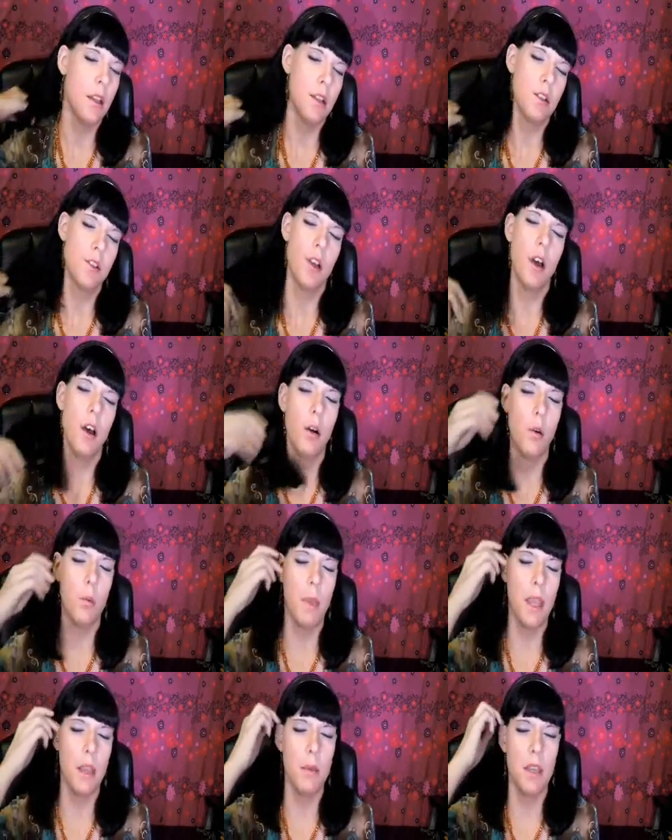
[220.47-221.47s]
So
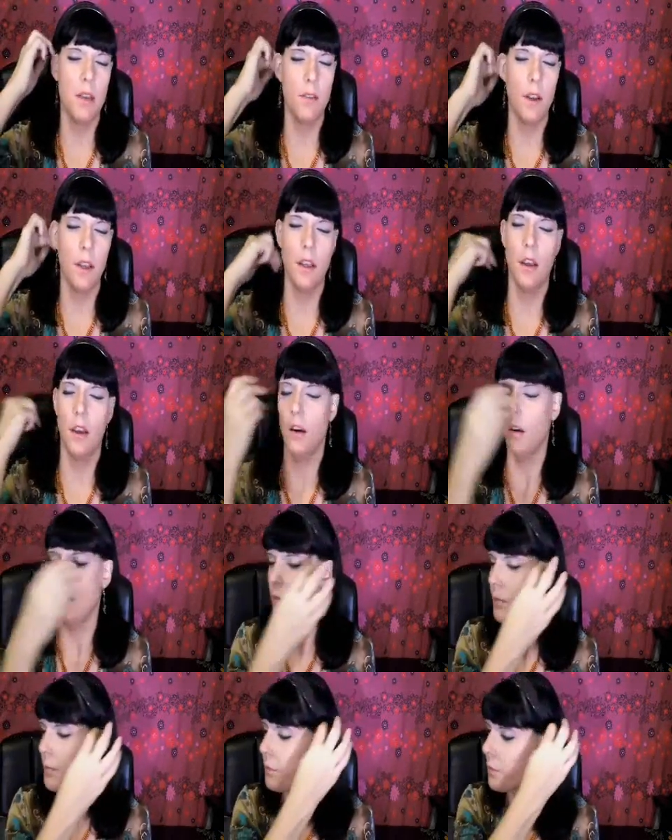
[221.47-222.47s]
maybe if I
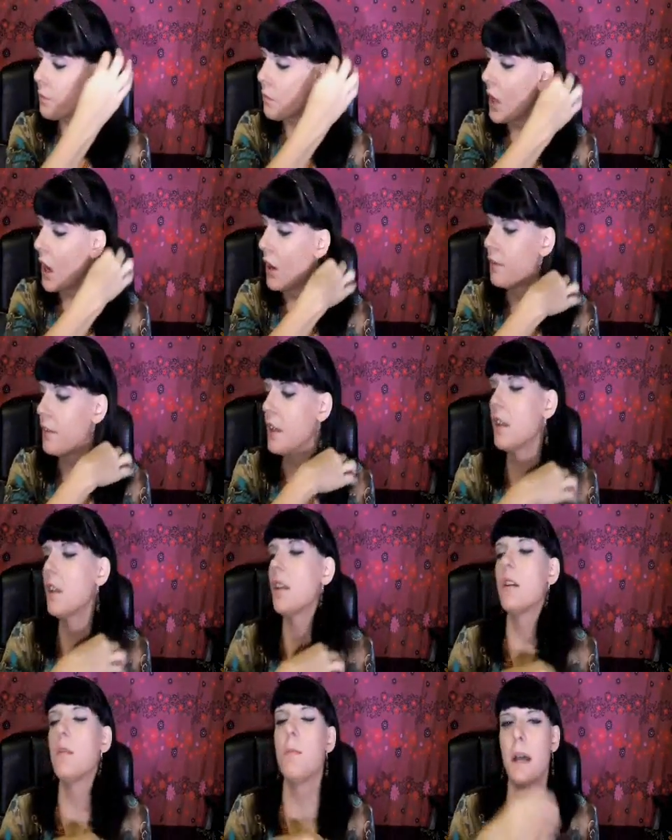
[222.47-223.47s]
go, I'll feel a
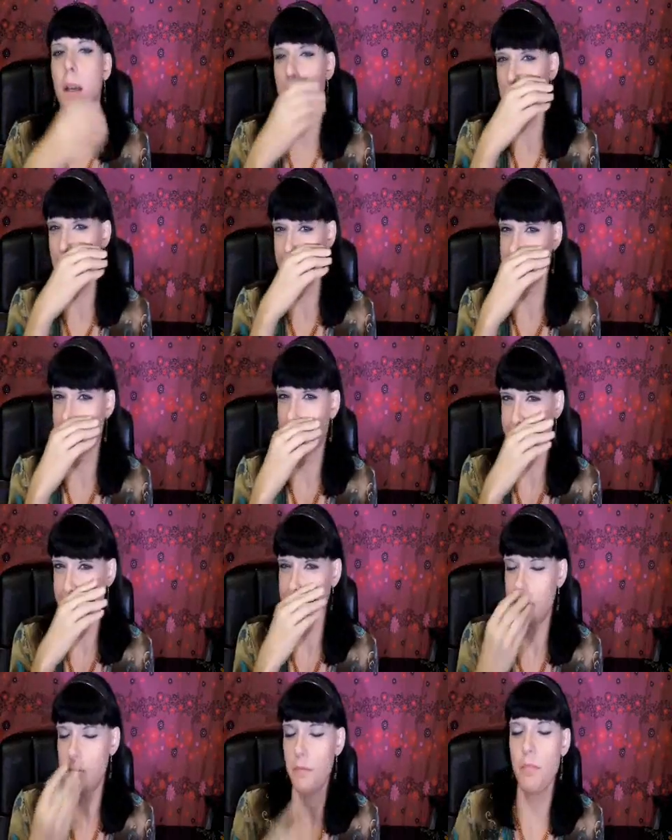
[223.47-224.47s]
little better.
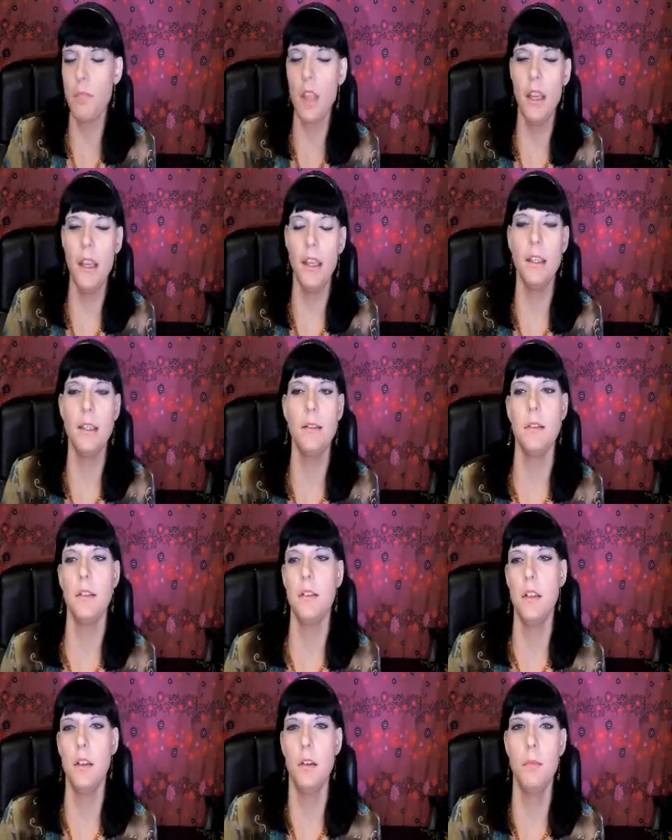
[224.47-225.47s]
And,
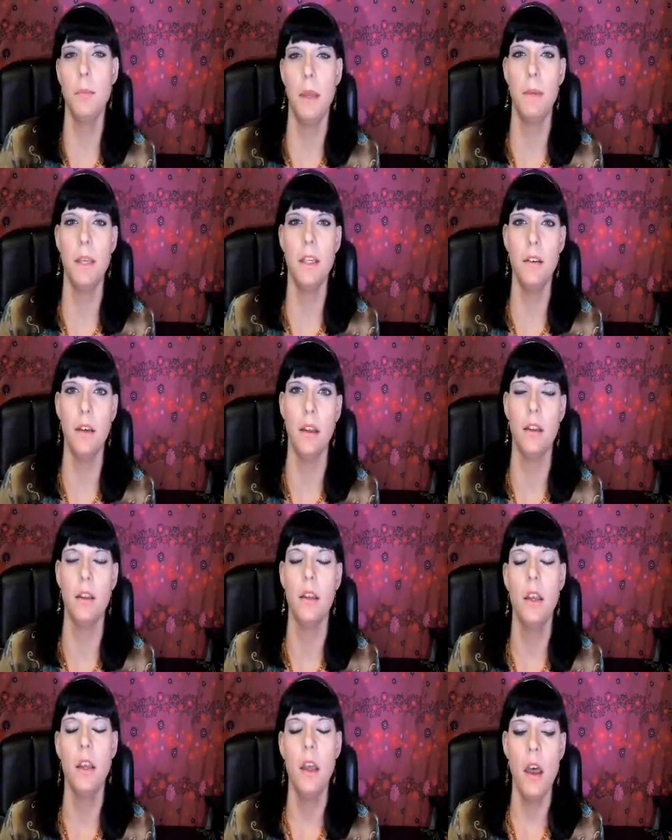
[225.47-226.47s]
maybe not.
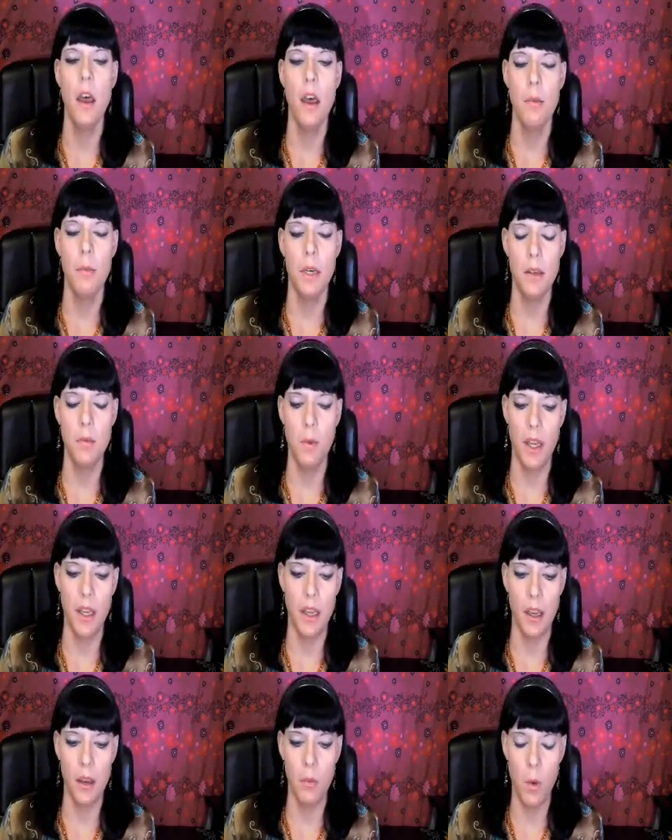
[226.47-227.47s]
But
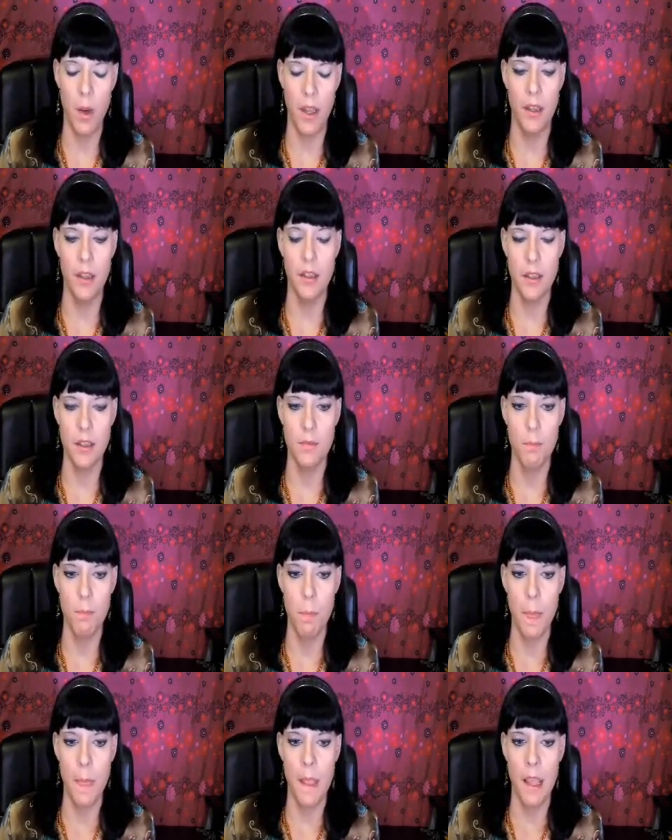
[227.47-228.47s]
anyway, I went,
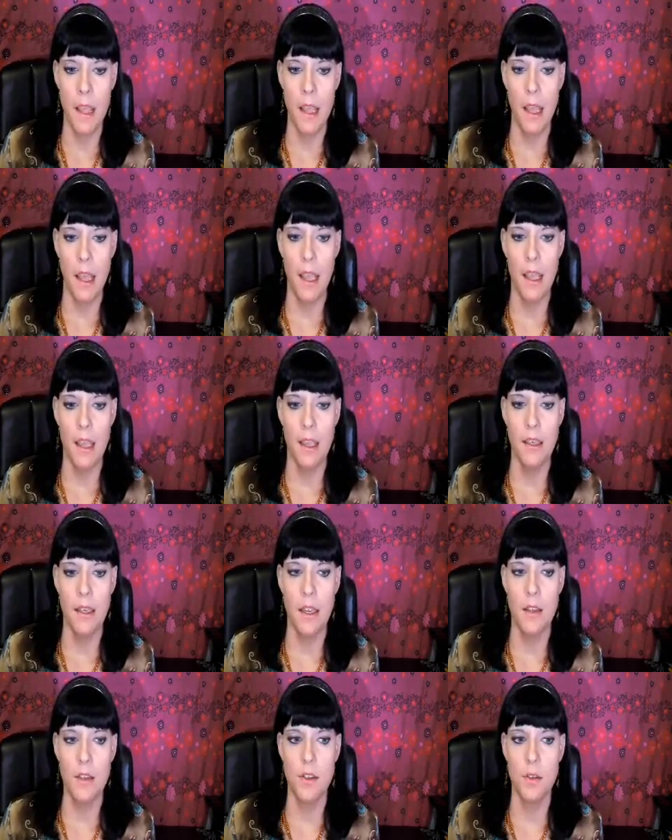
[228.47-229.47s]
and
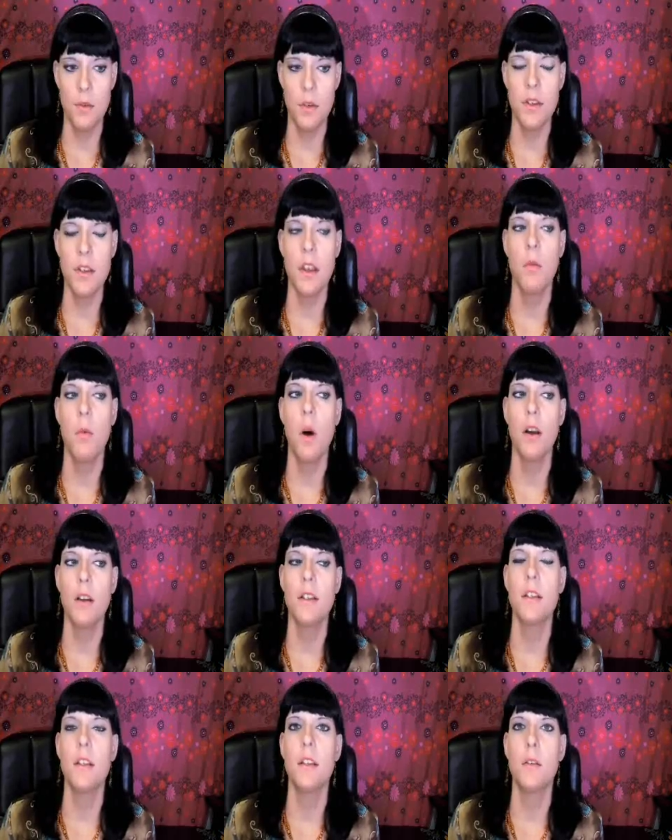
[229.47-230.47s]
as soon as I
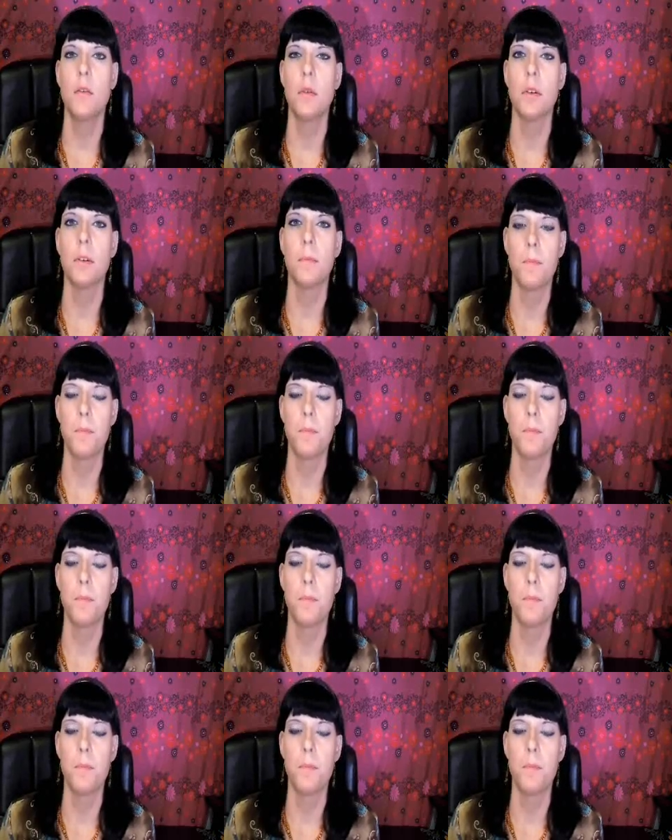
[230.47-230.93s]
walked in the door,